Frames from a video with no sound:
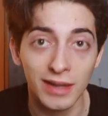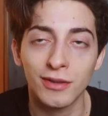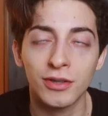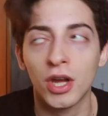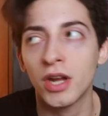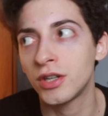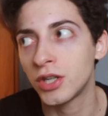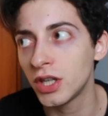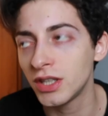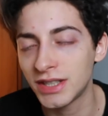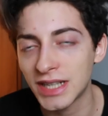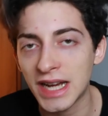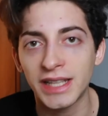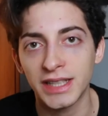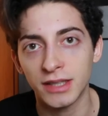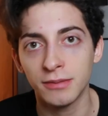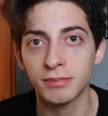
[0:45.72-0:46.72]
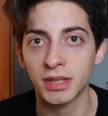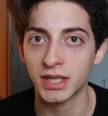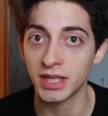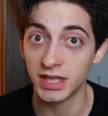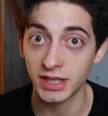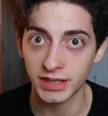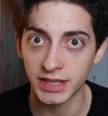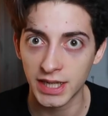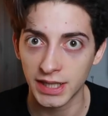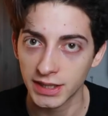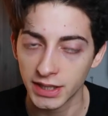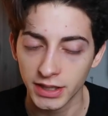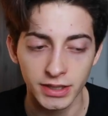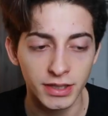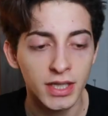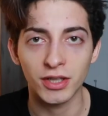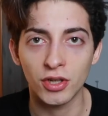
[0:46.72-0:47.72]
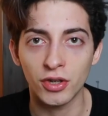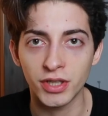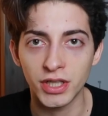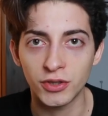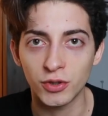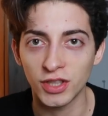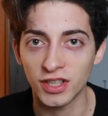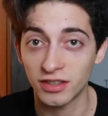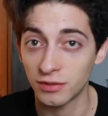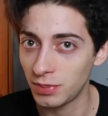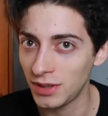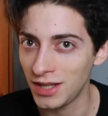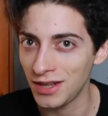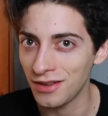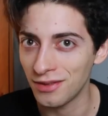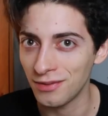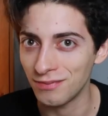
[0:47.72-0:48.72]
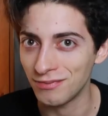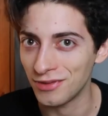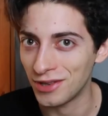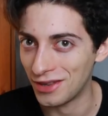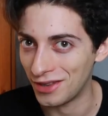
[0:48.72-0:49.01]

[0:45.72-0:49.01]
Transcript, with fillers: Well, not, not Italian, but in Italian. I don't need to explain